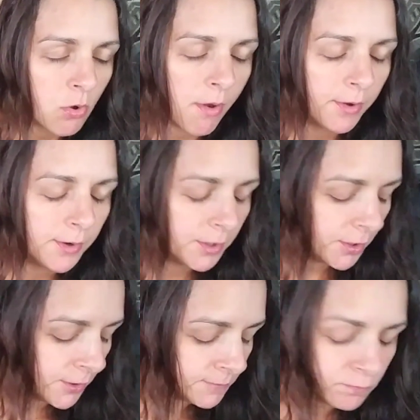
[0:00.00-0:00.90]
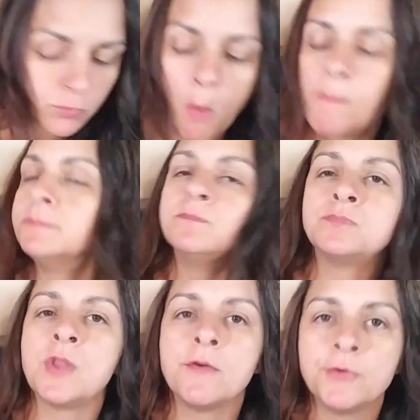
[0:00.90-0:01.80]
Oh,
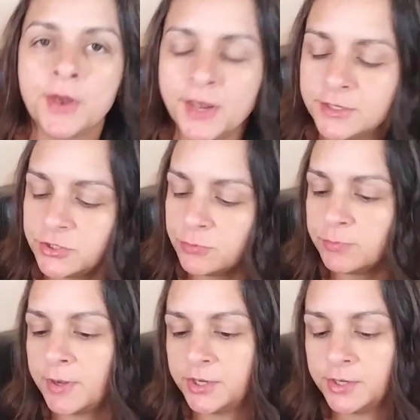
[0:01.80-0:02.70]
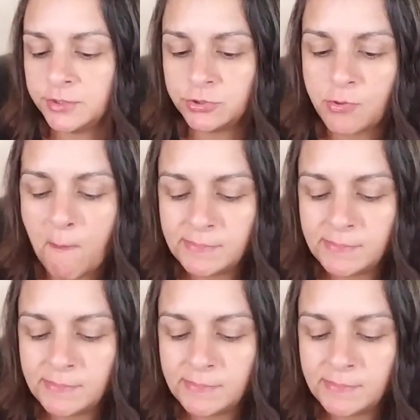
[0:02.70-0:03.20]
never ends with my kids.